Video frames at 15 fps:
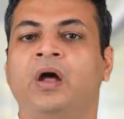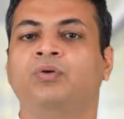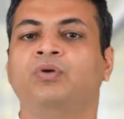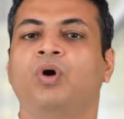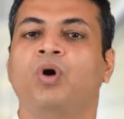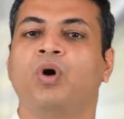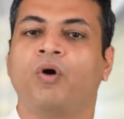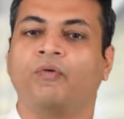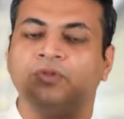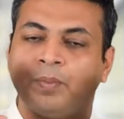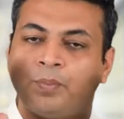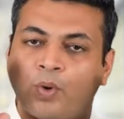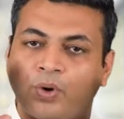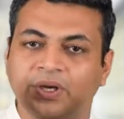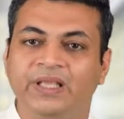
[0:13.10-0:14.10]
out of the
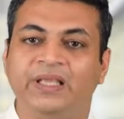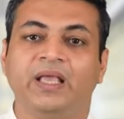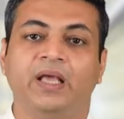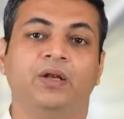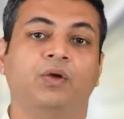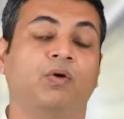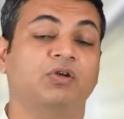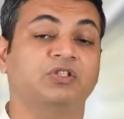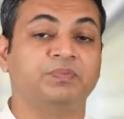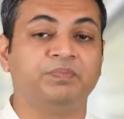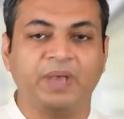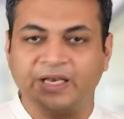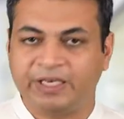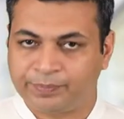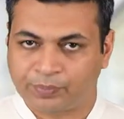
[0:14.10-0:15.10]
body can cause
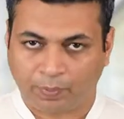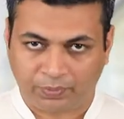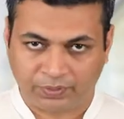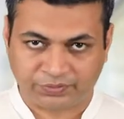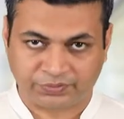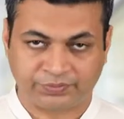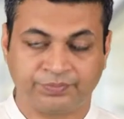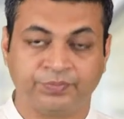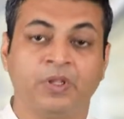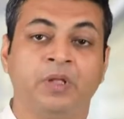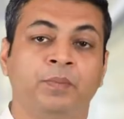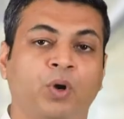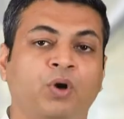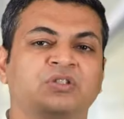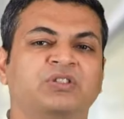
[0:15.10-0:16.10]
many problems
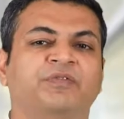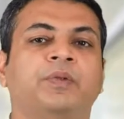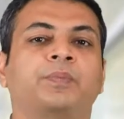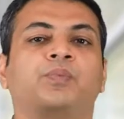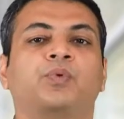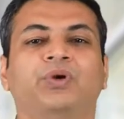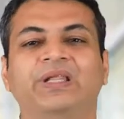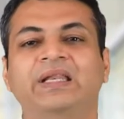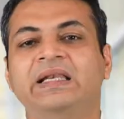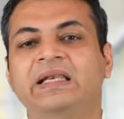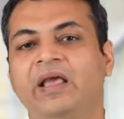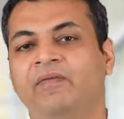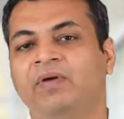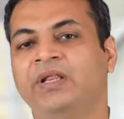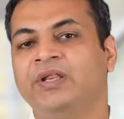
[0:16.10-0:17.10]
because if the protein
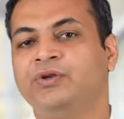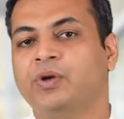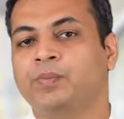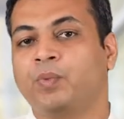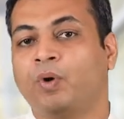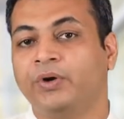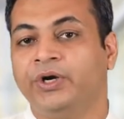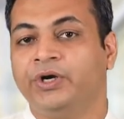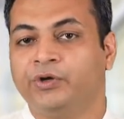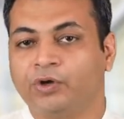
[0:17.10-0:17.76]
level in your body